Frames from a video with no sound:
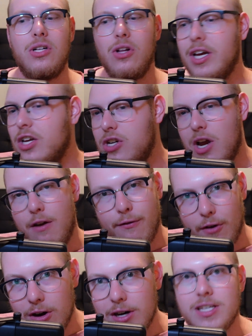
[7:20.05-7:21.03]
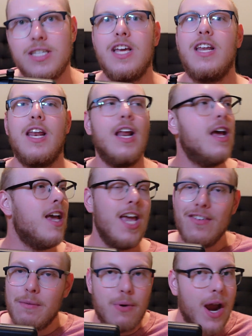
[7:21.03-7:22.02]
And look at Jake Ferguson and
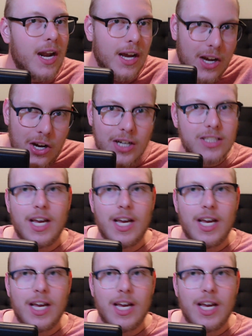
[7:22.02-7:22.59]
even Brandin Cooks.